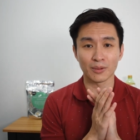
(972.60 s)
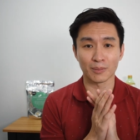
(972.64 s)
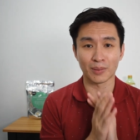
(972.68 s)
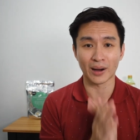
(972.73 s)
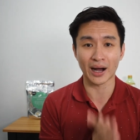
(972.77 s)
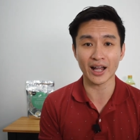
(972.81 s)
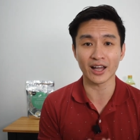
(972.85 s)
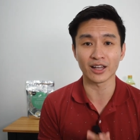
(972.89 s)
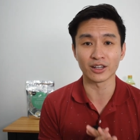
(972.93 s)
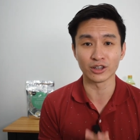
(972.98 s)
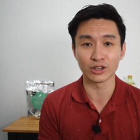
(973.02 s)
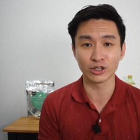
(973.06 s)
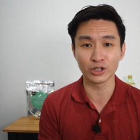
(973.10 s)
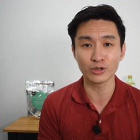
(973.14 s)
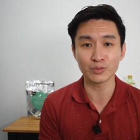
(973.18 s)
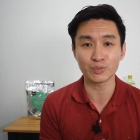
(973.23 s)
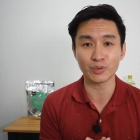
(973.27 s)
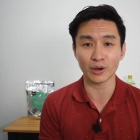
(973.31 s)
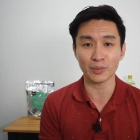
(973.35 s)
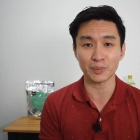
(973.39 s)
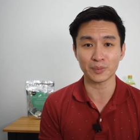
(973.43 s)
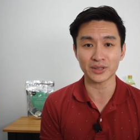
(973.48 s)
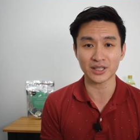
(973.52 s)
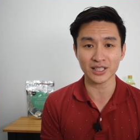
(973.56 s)
buy a new
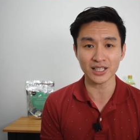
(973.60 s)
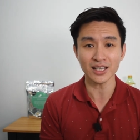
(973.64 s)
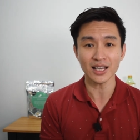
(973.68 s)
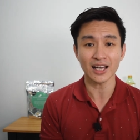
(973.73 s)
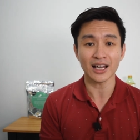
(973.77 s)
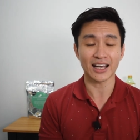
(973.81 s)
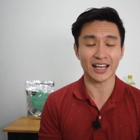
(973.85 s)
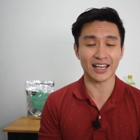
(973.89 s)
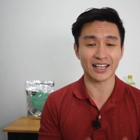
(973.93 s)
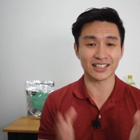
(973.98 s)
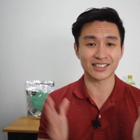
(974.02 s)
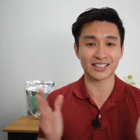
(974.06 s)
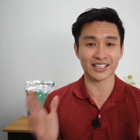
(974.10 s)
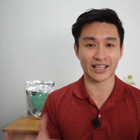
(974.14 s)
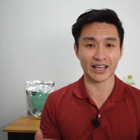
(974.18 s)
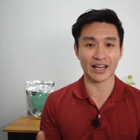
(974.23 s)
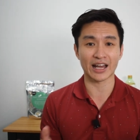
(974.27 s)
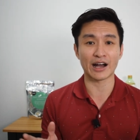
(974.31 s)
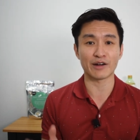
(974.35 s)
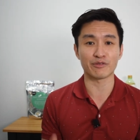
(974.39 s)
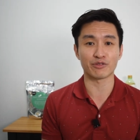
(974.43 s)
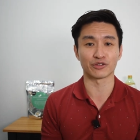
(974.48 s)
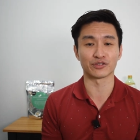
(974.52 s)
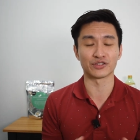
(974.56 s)
property in the second
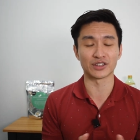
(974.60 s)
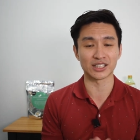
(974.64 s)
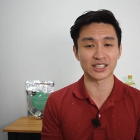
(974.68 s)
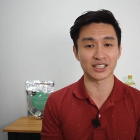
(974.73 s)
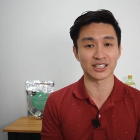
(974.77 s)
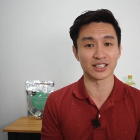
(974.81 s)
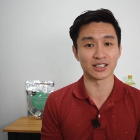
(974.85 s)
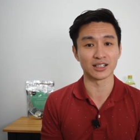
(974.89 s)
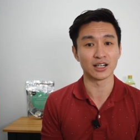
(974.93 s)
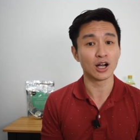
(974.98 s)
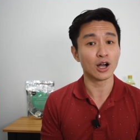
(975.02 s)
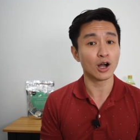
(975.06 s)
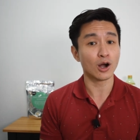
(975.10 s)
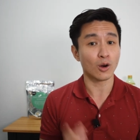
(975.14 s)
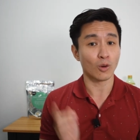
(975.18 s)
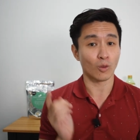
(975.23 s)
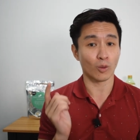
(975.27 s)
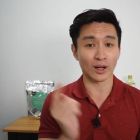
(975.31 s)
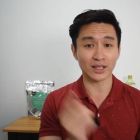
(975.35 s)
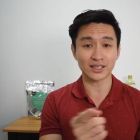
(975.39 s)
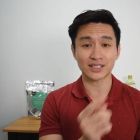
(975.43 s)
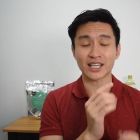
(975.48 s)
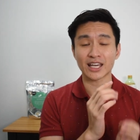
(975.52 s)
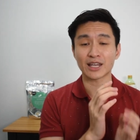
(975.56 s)
half of this year.
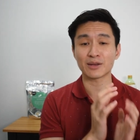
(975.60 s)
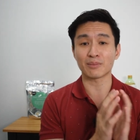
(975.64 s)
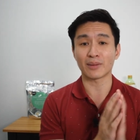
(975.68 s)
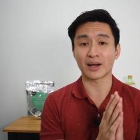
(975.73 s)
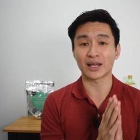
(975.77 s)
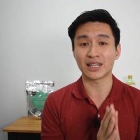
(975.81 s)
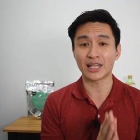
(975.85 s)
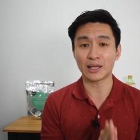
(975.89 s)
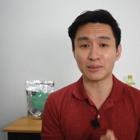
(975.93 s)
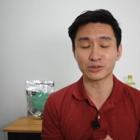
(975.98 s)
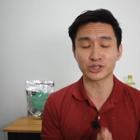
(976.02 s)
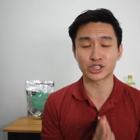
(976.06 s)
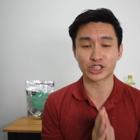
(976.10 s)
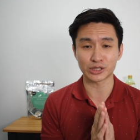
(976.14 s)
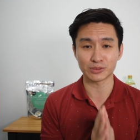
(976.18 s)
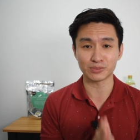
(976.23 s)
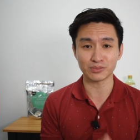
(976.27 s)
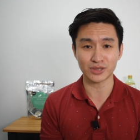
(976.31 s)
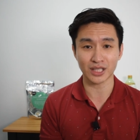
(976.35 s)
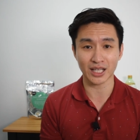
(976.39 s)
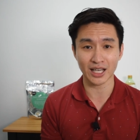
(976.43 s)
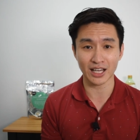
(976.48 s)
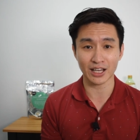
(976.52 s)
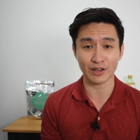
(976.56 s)
Once again, my name is Jim
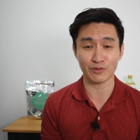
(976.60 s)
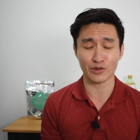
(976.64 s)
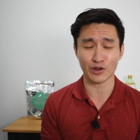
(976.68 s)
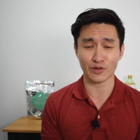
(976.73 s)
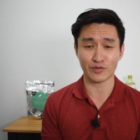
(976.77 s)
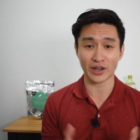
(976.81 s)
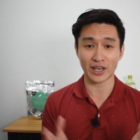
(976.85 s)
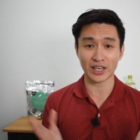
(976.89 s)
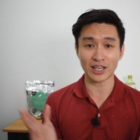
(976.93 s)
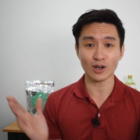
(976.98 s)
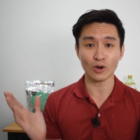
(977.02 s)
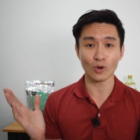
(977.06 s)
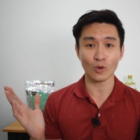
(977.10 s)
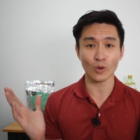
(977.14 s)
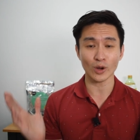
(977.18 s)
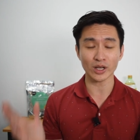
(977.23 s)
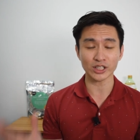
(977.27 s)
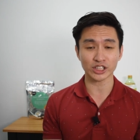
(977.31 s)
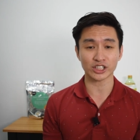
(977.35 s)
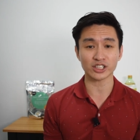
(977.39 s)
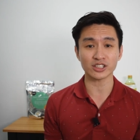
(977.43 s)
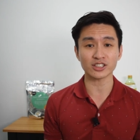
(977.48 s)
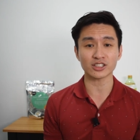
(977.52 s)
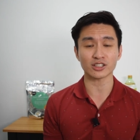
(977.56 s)
Tay. If you have any
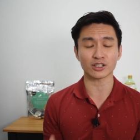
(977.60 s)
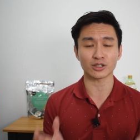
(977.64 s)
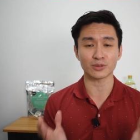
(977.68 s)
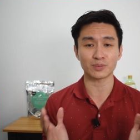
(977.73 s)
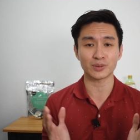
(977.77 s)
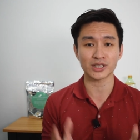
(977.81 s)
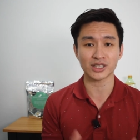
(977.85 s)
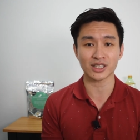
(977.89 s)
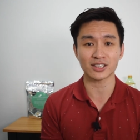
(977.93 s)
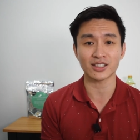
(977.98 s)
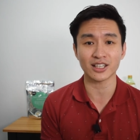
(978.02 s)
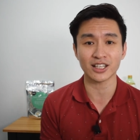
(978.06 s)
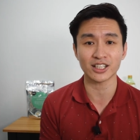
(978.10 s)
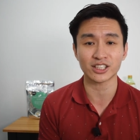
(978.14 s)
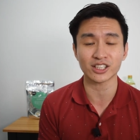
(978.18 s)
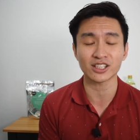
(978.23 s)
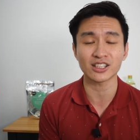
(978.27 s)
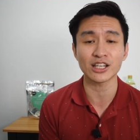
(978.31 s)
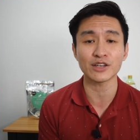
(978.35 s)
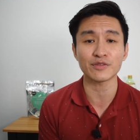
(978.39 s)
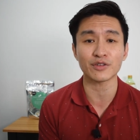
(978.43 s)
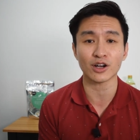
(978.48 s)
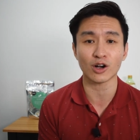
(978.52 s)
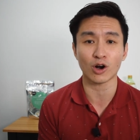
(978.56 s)
questions on the presentation,
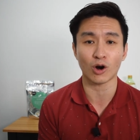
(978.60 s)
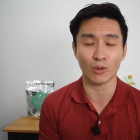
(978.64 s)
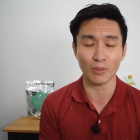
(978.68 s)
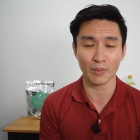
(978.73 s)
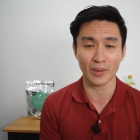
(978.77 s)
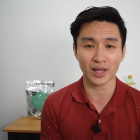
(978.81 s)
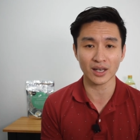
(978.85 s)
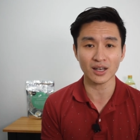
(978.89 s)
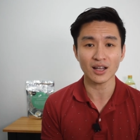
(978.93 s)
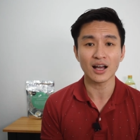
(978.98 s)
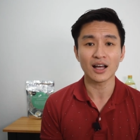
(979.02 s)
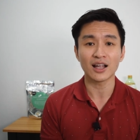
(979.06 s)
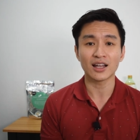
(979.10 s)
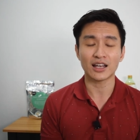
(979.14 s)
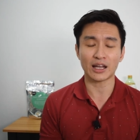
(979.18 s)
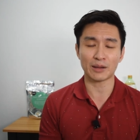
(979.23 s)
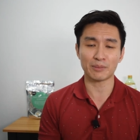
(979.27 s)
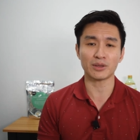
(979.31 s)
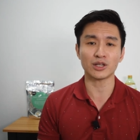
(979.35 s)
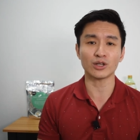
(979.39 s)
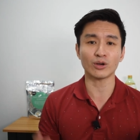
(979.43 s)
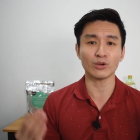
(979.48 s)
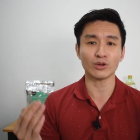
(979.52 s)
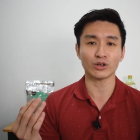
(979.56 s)
leave a comment. Let
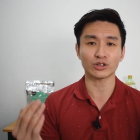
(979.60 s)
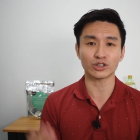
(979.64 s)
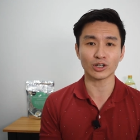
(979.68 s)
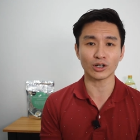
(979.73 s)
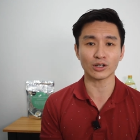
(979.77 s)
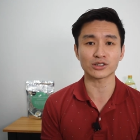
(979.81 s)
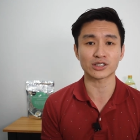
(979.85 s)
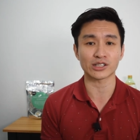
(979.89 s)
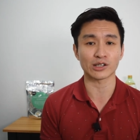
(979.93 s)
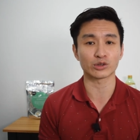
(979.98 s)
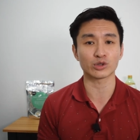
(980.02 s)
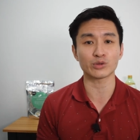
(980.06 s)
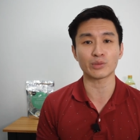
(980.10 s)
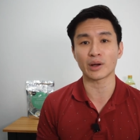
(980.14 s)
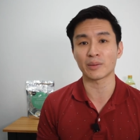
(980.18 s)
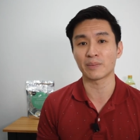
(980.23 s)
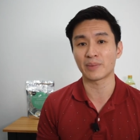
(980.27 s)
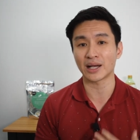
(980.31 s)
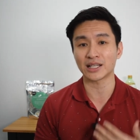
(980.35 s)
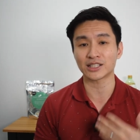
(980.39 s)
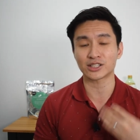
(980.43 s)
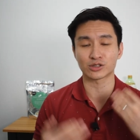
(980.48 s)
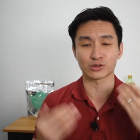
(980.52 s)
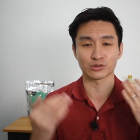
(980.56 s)
me know your thoughts. I'll do my
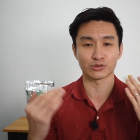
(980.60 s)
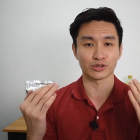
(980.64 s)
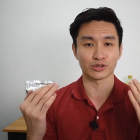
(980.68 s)
best to